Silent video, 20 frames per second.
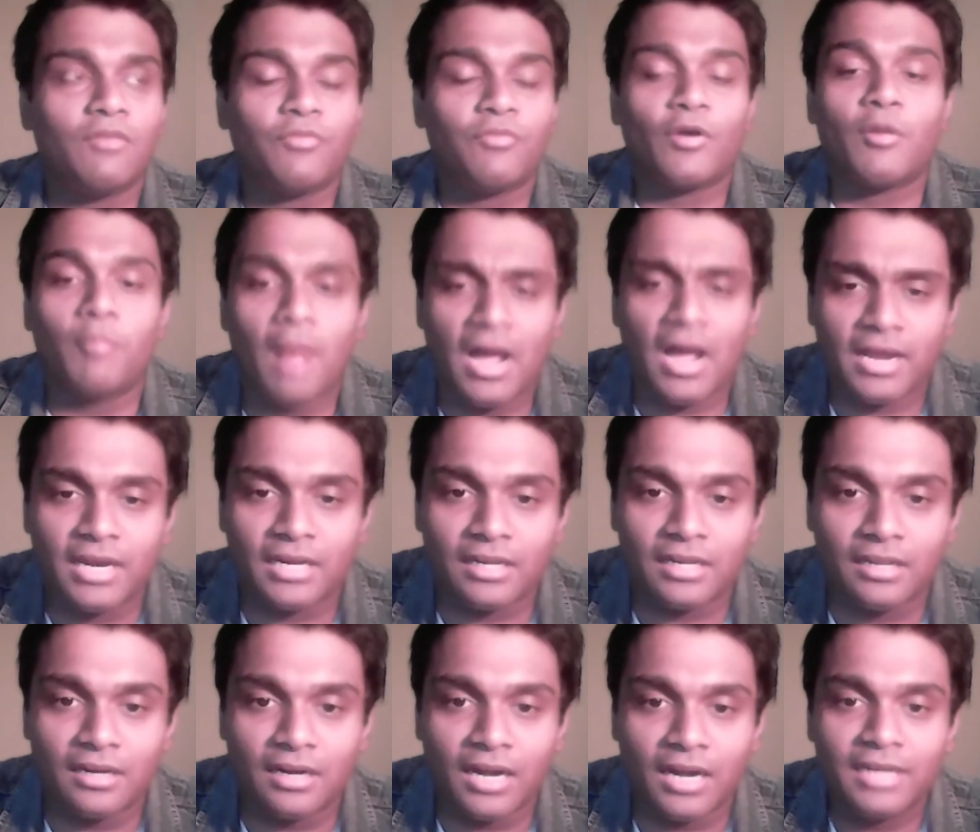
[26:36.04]
for a
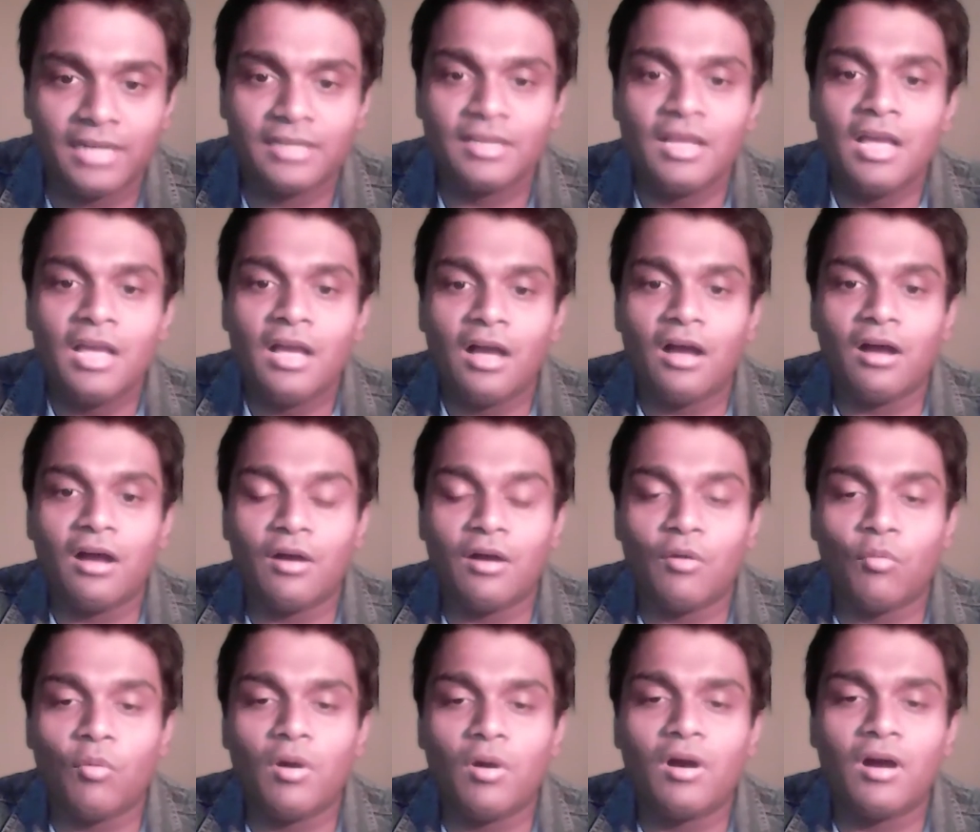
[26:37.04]
marketer, right?
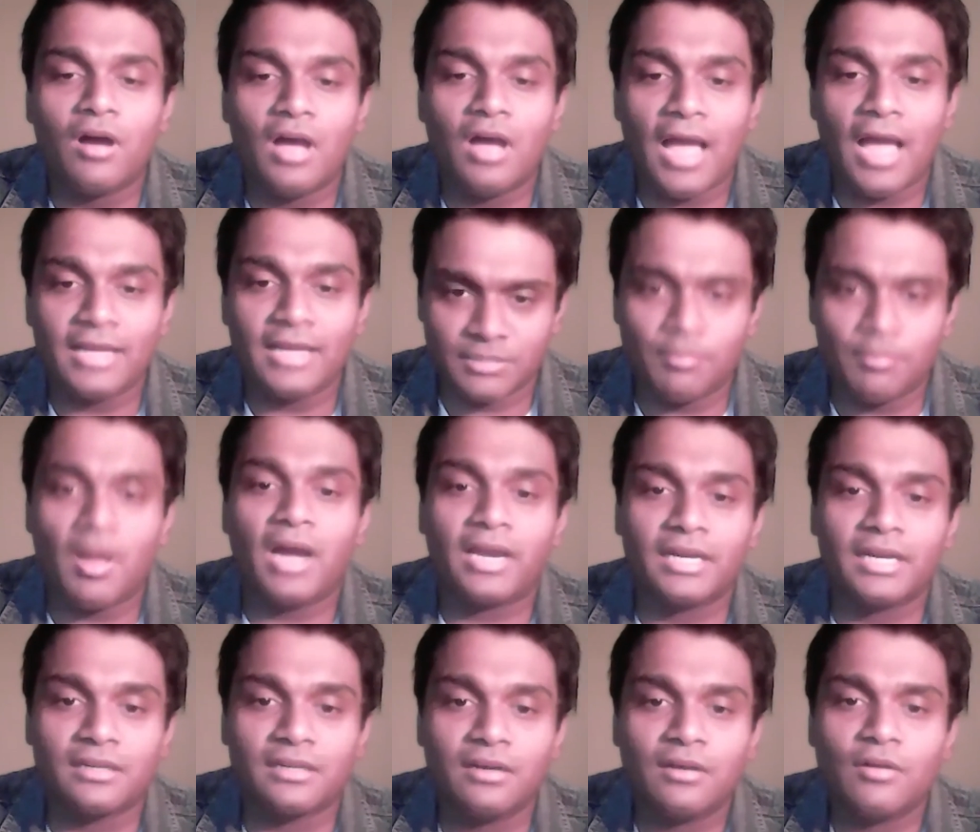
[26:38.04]
As a
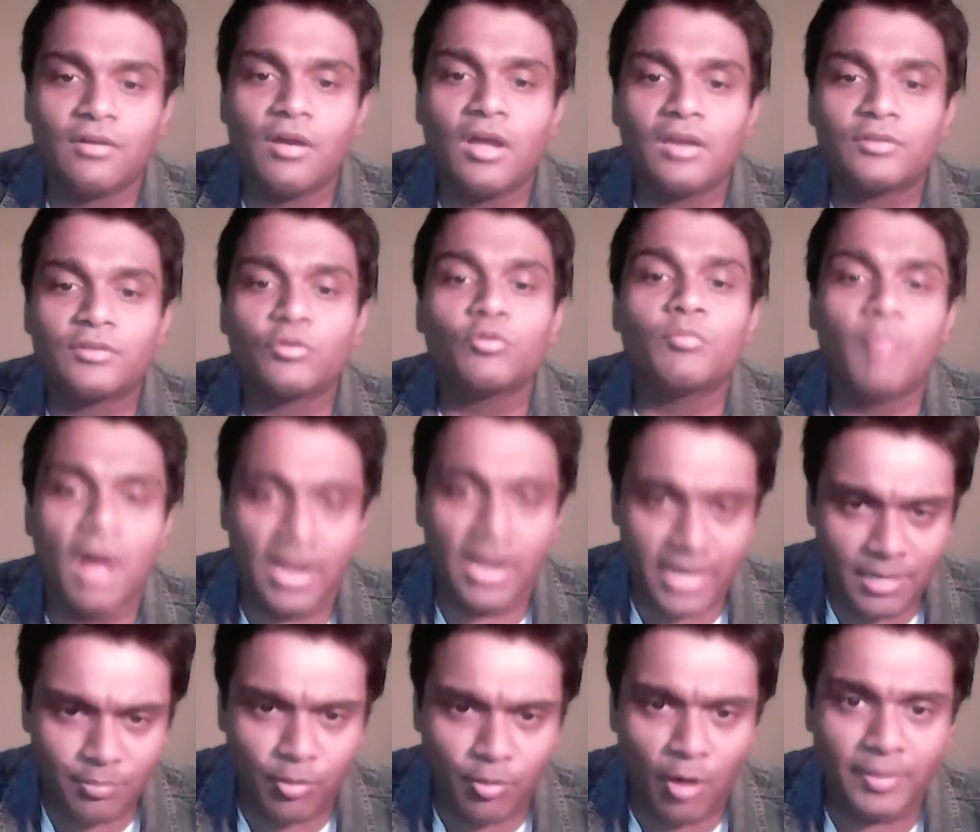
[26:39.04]
marketer to
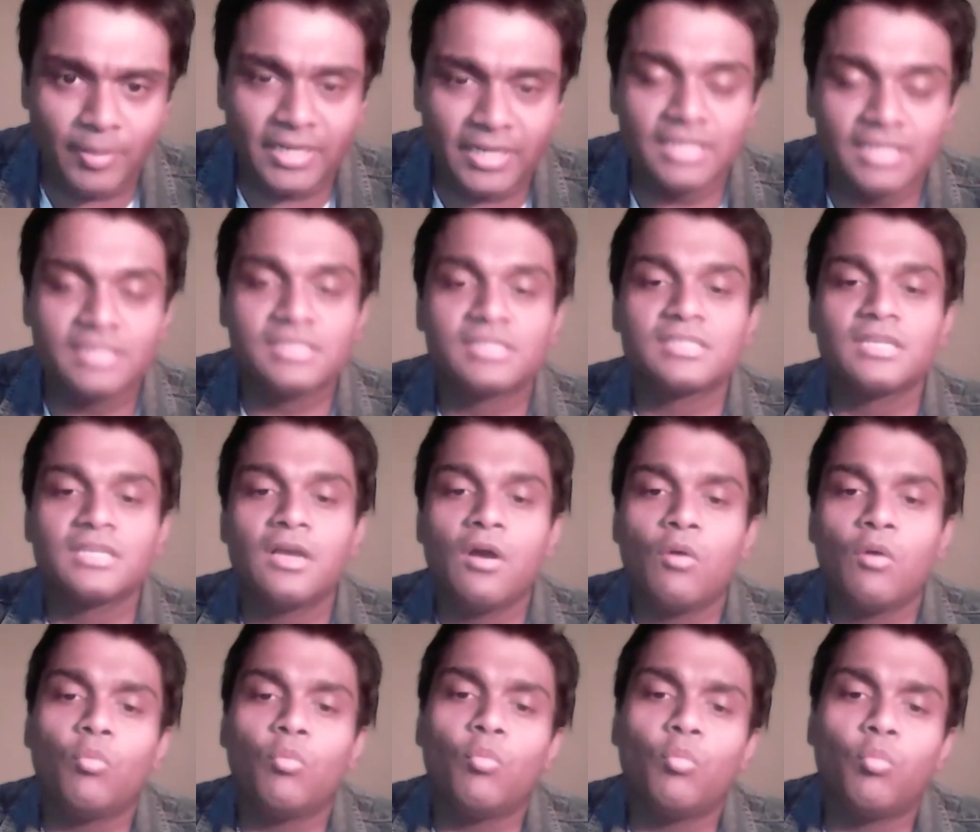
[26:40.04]
market properties,
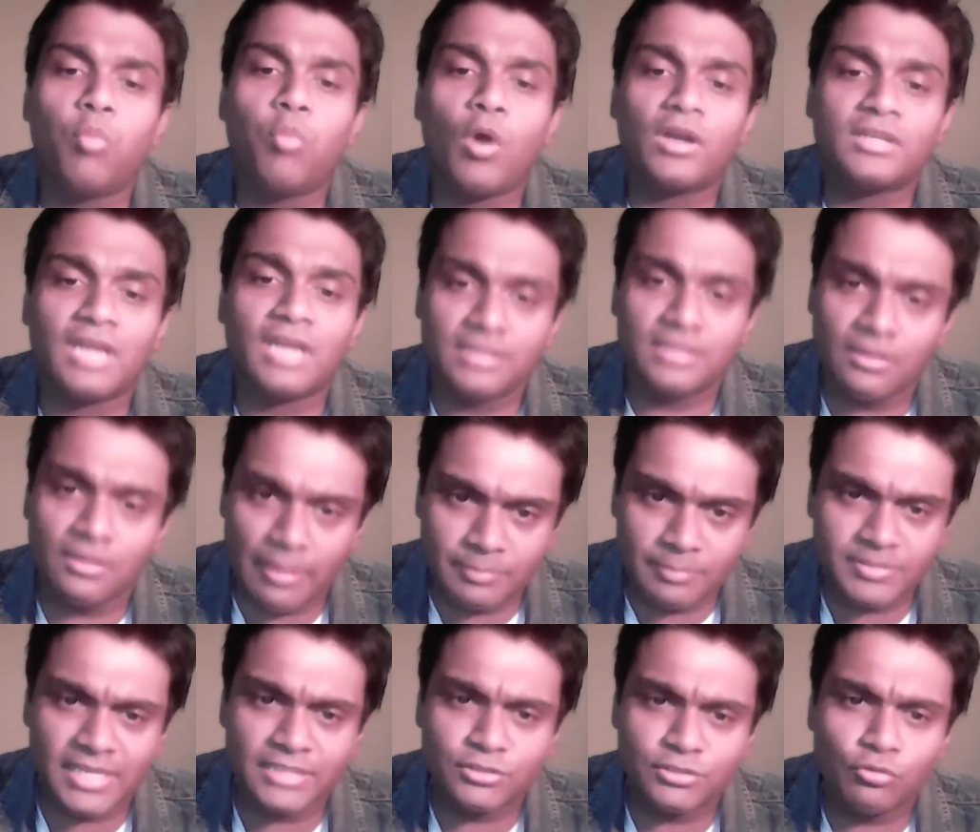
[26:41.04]
what other
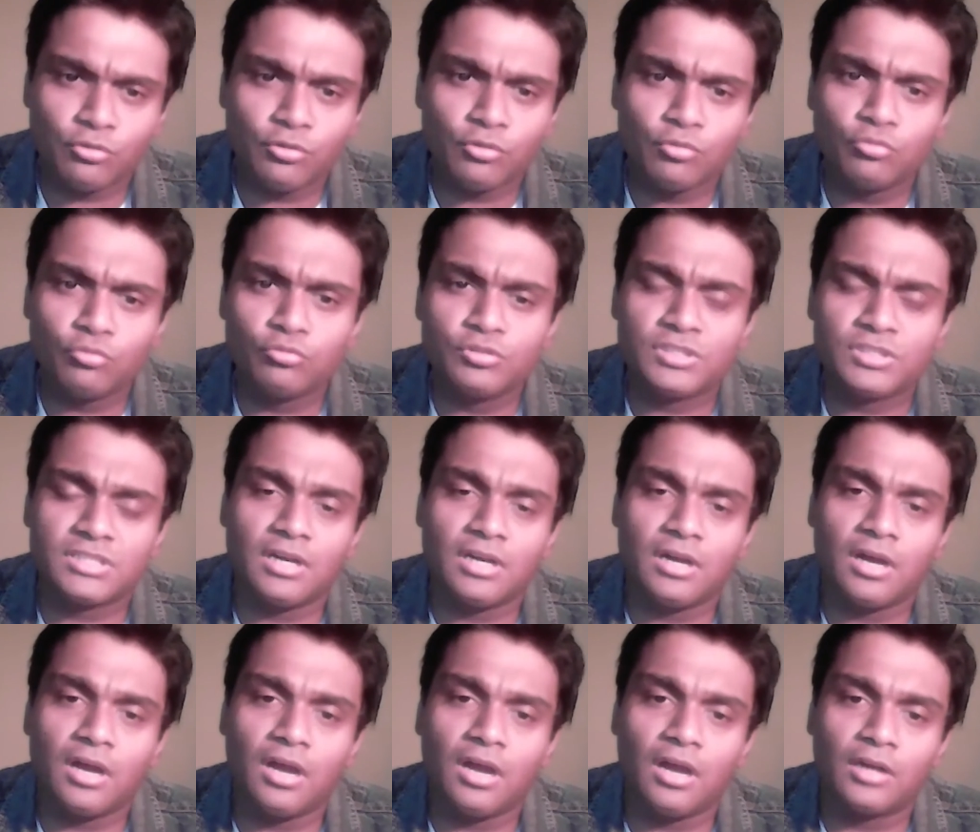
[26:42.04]
websites do you use
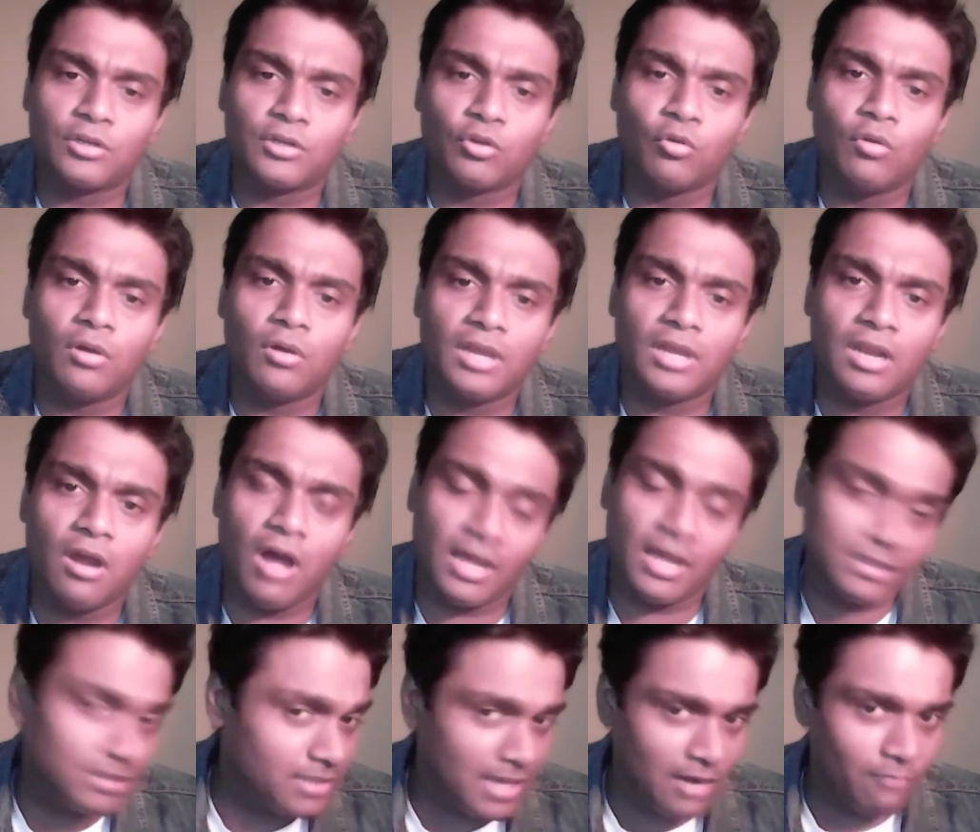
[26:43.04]
to
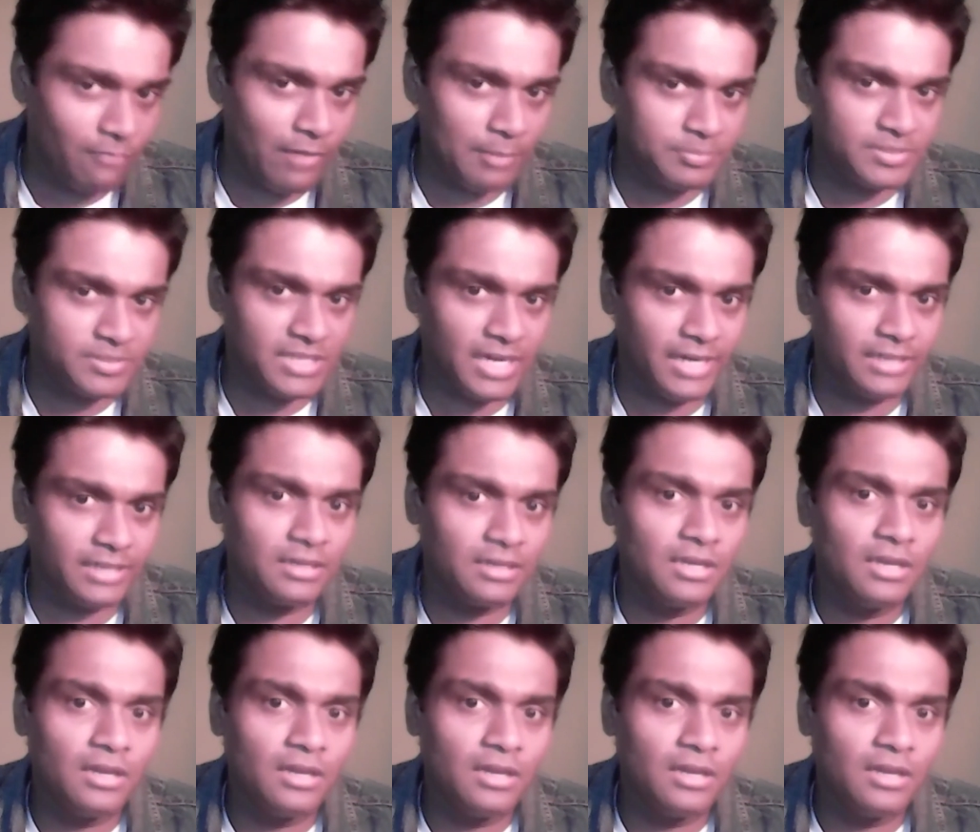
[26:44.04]
other than a website?